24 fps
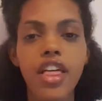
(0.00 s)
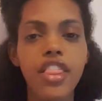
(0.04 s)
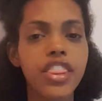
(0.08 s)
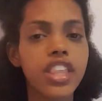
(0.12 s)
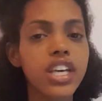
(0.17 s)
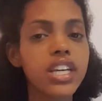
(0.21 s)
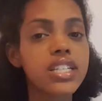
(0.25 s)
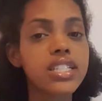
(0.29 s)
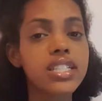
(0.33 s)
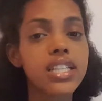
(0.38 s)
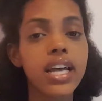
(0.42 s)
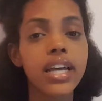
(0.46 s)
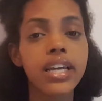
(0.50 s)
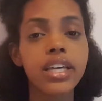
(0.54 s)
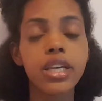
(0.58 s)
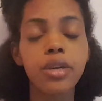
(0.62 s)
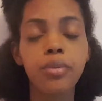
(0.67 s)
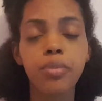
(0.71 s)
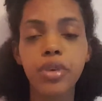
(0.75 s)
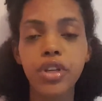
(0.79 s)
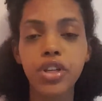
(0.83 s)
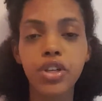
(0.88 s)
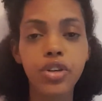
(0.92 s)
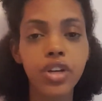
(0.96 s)
Things like
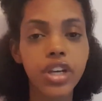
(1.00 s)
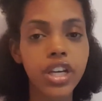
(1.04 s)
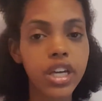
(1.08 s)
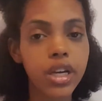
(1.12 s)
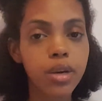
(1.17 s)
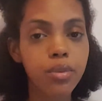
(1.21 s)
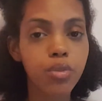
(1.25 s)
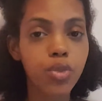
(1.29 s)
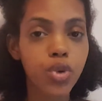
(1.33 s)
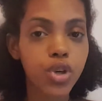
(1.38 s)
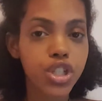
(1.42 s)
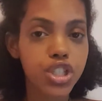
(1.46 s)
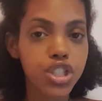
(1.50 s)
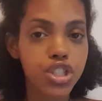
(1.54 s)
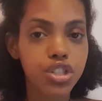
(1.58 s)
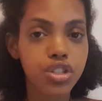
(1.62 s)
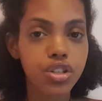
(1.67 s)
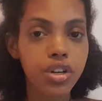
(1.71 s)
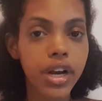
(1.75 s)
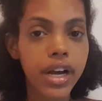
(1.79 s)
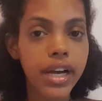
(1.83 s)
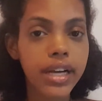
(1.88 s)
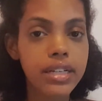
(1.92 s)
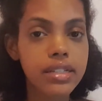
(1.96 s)
keeping your hair
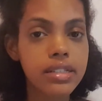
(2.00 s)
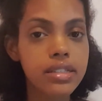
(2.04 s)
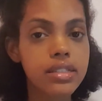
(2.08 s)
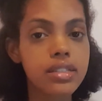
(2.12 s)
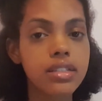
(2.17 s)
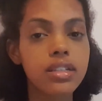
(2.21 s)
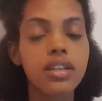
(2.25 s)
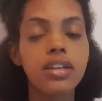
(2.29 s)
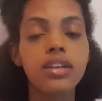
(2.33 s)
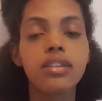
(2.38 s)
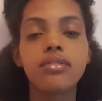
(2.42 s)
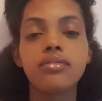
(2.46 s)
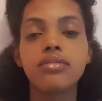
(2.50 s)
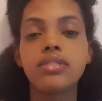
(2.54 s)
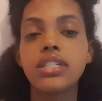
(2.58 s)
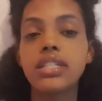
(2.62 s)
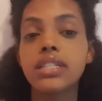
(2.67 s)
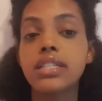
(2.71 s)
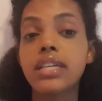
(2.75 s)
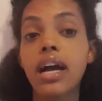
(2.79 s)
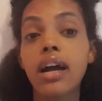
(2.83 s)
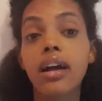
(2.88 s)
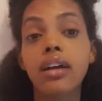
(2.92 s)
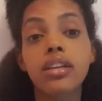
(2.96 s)
moisturized,
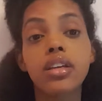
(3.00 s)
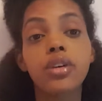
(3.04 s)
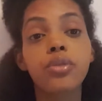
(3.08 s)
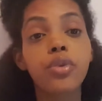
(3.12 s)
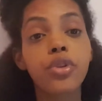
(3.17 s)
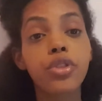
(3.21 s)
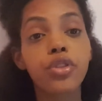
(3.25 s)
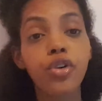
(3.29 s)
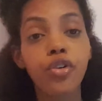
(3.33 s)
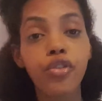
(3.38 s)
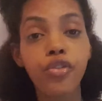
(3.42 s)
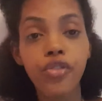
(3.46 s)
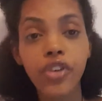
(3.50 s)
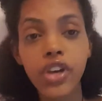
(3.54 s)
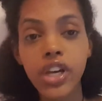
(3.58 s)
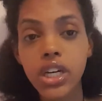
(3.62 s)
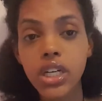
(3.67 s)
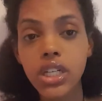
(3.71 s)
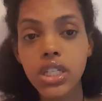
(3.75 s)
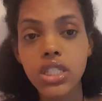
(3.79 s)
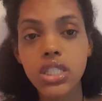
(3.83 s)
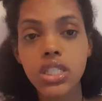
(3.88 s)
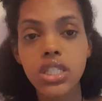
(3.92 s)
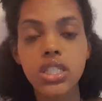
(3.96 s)
detangling with your
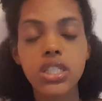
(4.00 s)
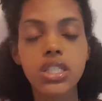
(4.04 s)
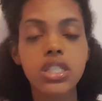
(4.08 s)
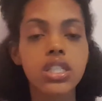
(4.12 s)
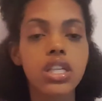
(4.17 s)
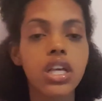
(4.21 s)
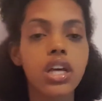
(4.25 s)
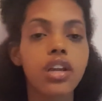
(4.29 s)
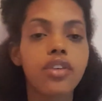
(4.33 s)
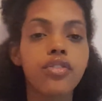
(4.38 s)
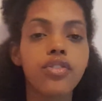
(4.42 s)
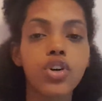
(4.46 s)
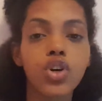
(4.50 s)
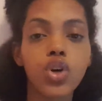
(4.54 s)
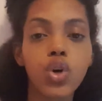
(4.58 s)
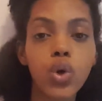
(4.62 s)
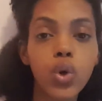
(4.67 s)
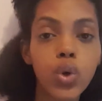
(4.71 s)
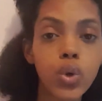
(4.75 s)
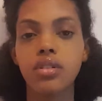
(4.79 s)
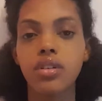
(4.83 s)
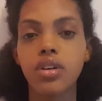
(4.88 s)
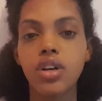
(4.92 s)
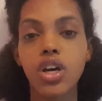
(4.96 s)
fingers instead of a
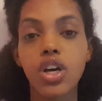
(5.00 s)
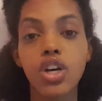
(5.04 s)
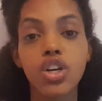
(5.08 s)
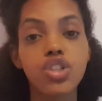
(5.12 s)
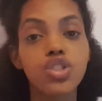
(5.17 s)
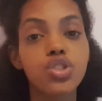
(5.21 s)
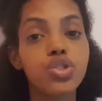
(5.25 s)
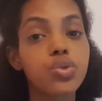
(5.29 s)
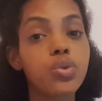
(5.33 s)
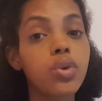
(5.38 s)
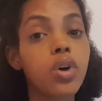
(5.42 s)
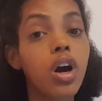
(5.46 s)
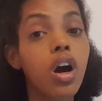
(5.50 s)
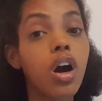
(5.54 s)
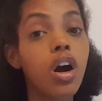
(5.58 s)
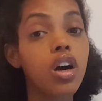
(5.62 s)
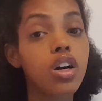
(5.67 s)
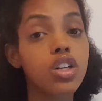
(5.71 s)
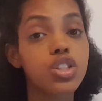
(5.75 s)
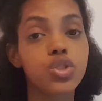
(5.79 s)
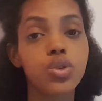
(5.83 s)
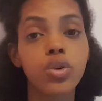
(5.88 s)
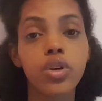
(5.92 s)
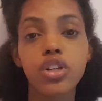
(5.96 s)
comb, do a
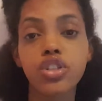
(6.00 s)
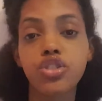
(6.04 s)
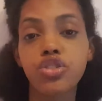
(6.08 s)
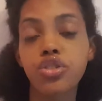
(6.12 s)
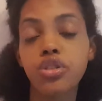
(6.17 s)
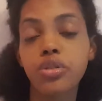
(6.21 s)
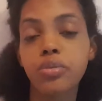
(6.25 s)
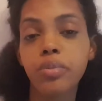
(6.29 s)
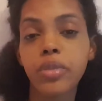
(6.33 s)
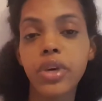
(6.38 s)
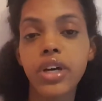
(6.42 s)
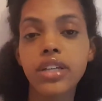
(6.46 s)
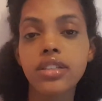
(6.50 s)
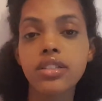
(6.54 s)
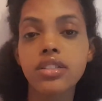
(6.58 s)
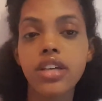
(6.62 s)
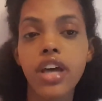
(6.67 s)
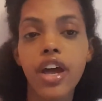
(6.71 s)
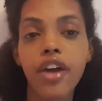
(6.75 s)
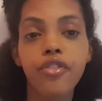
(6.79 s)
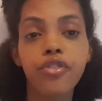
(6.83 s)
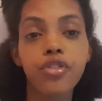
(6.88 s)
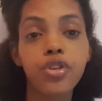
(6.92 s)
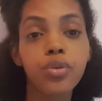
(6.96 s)
hot oil treatment
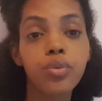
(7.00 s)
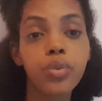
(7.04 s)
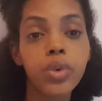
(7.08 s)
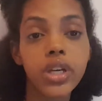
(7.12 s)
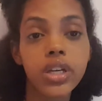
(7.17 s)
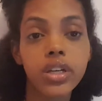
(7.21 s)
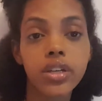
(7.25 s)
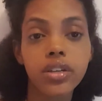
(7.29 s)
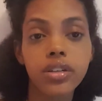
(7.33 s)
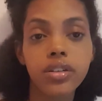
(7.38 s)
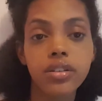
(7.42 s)
every week.